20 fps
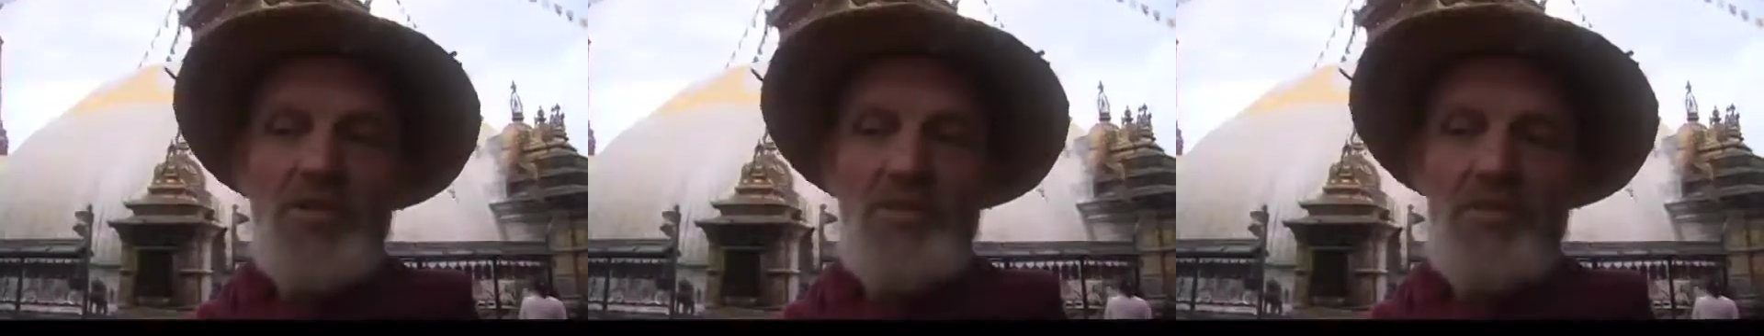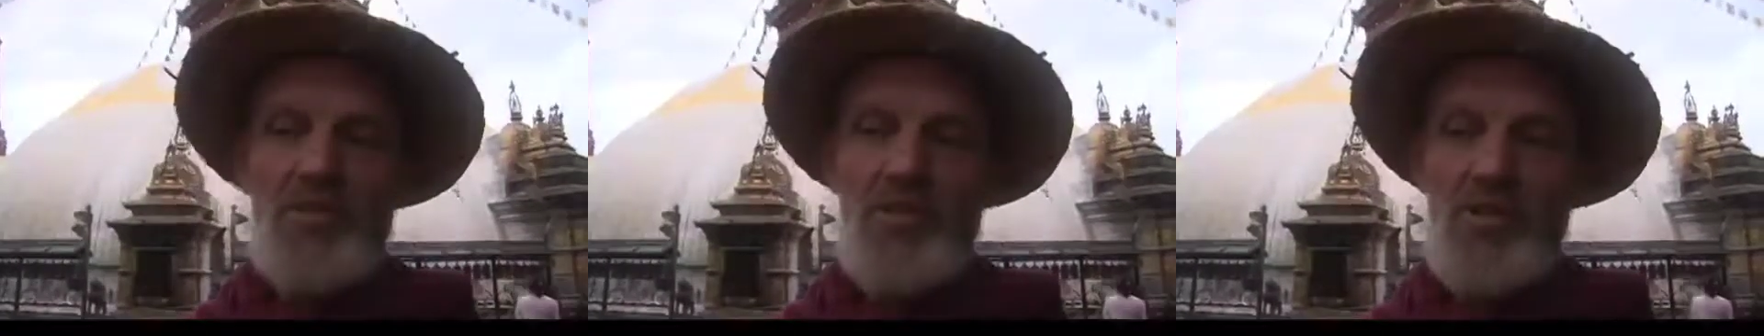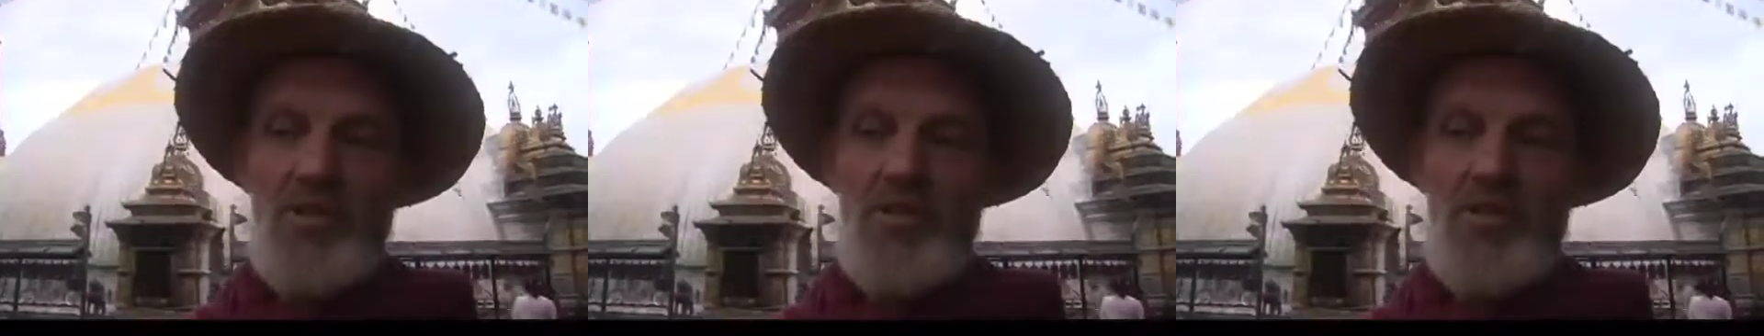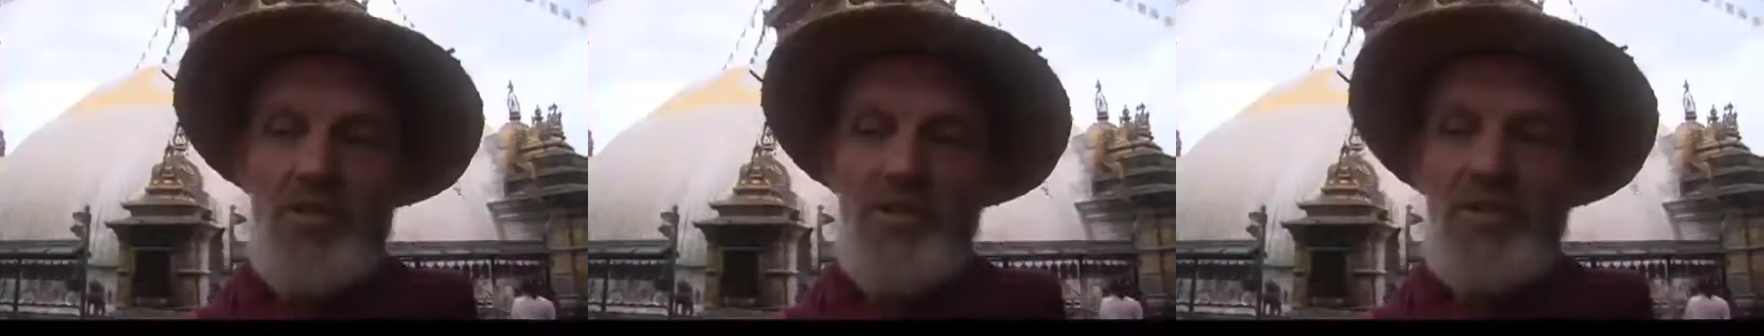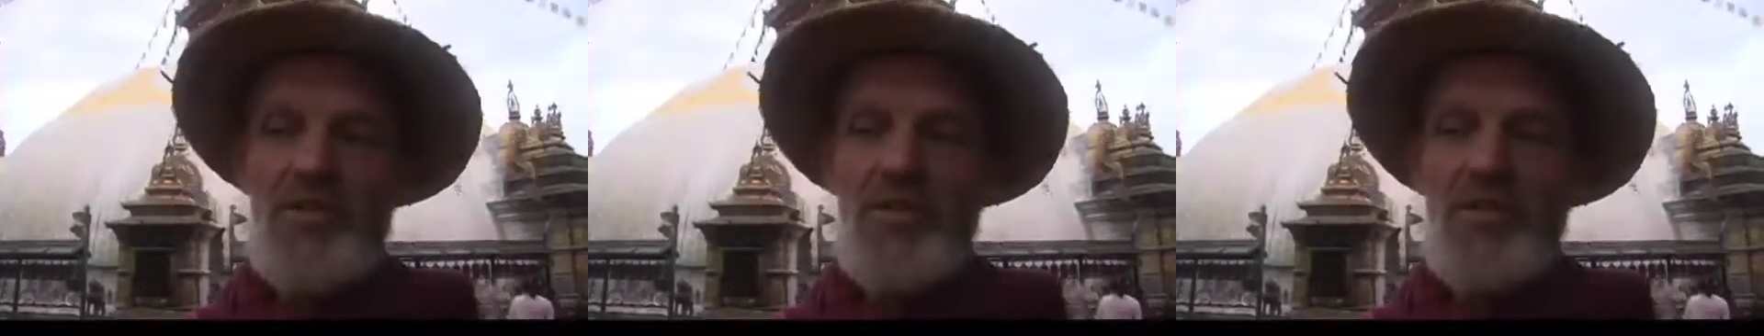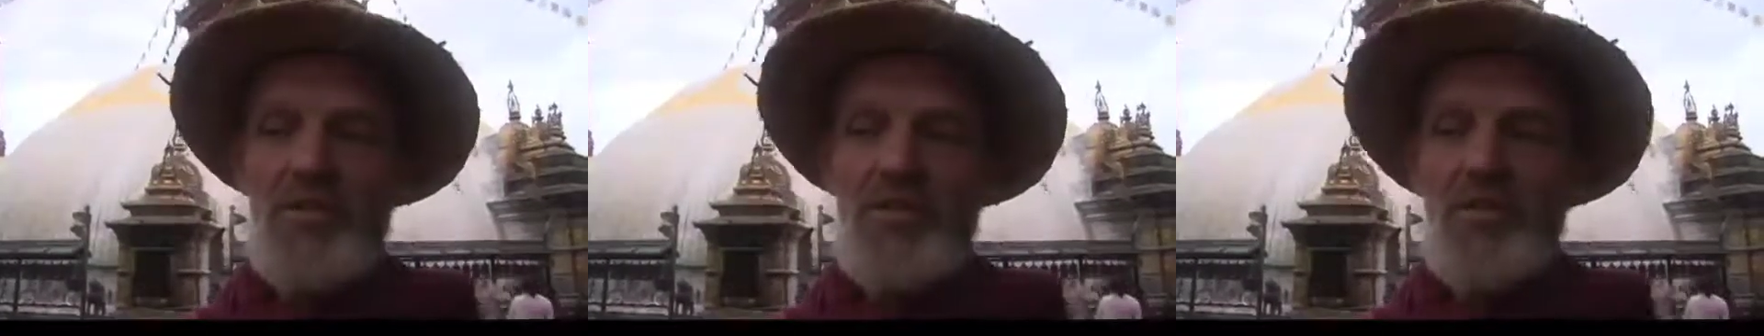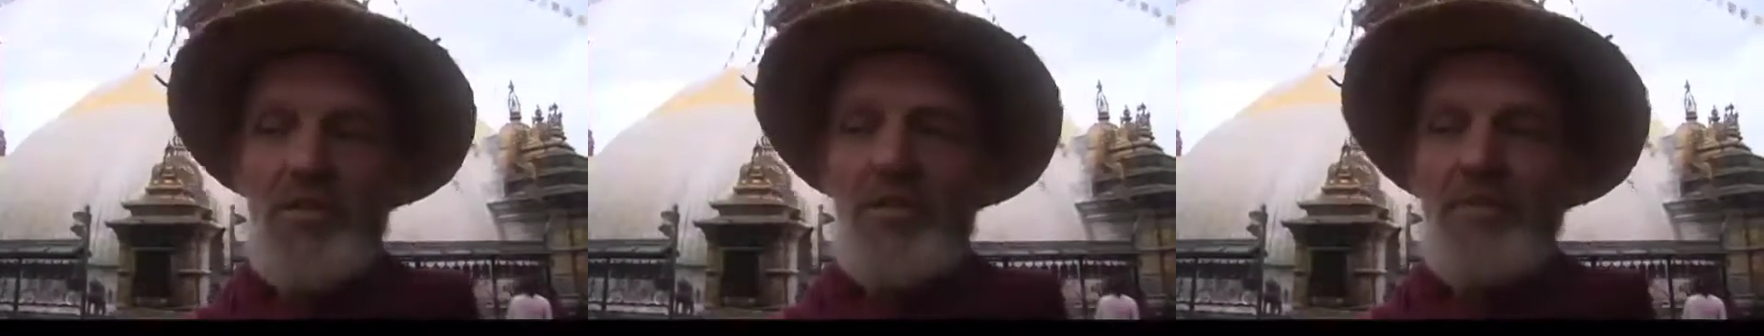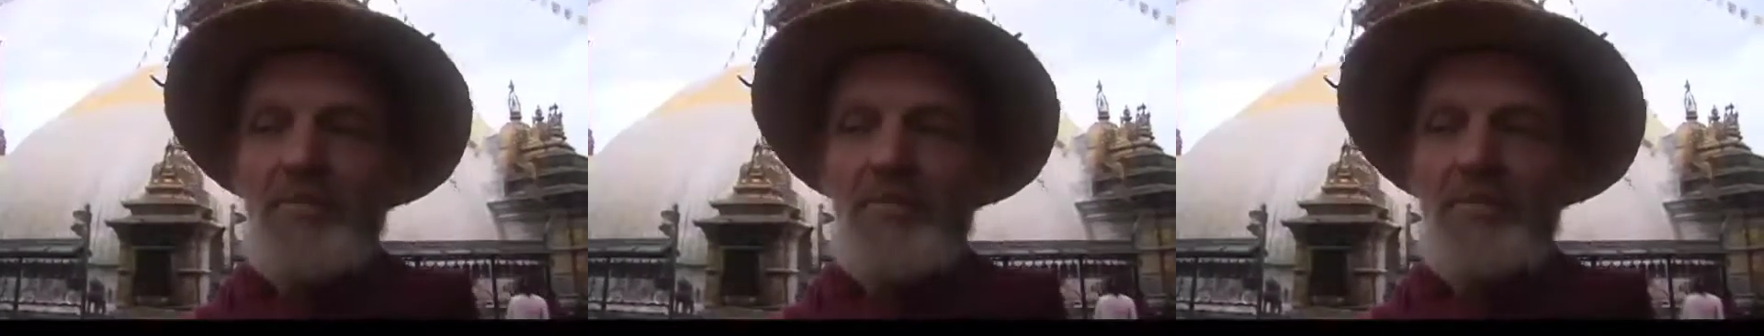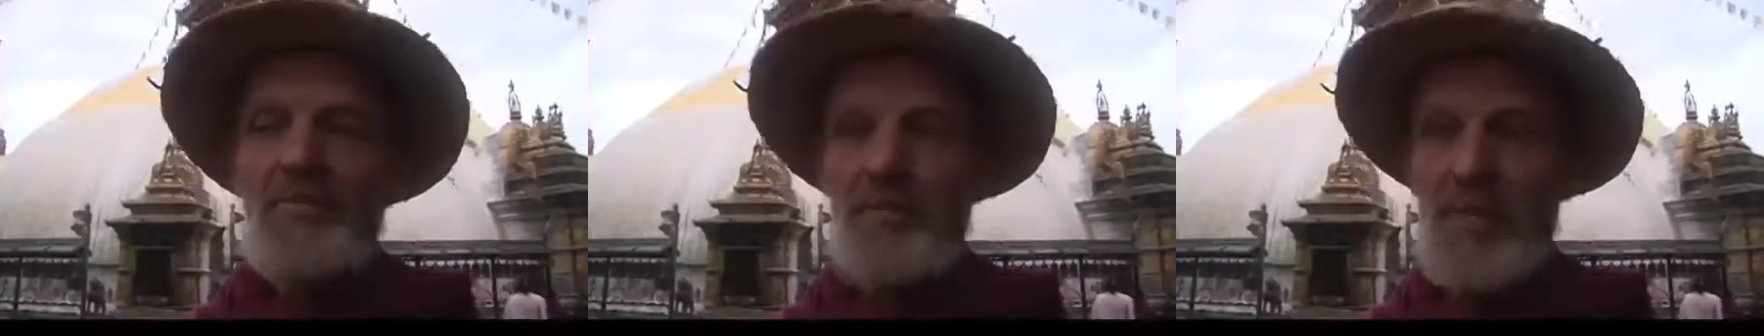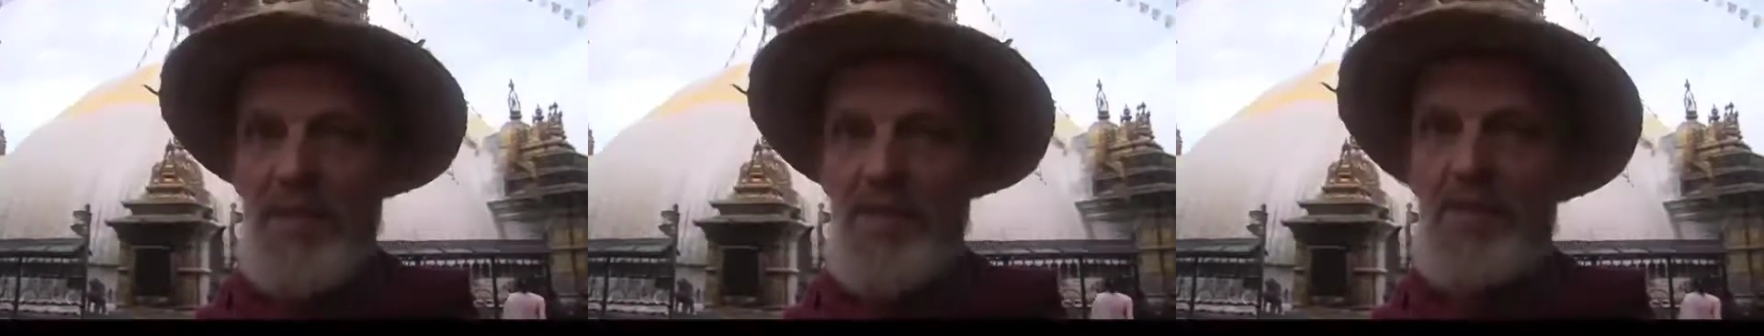important,
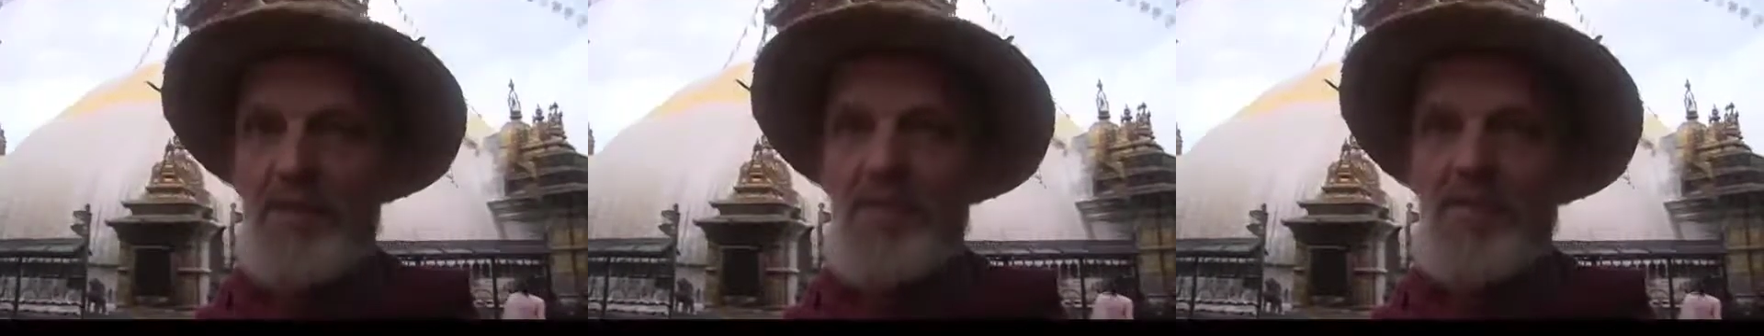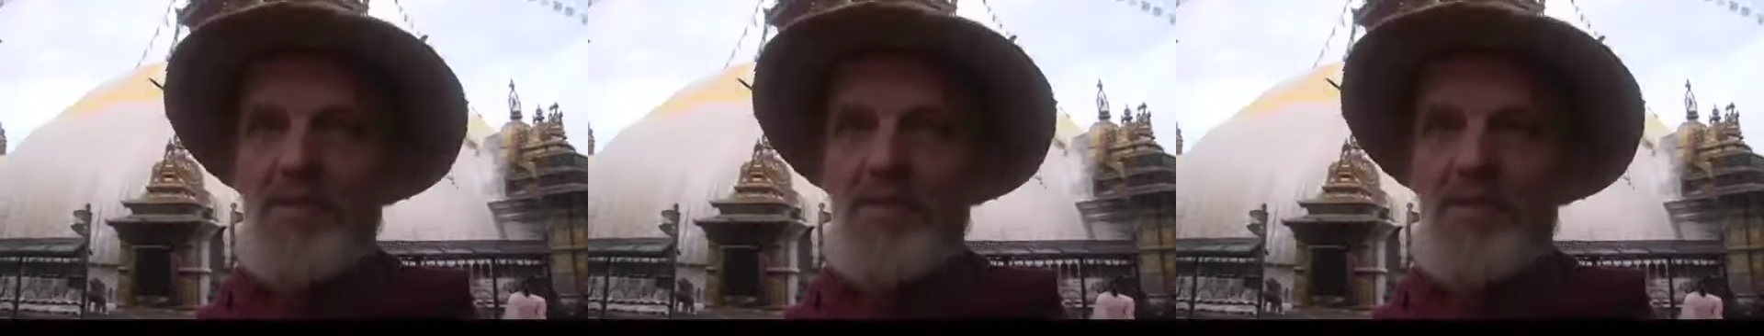peace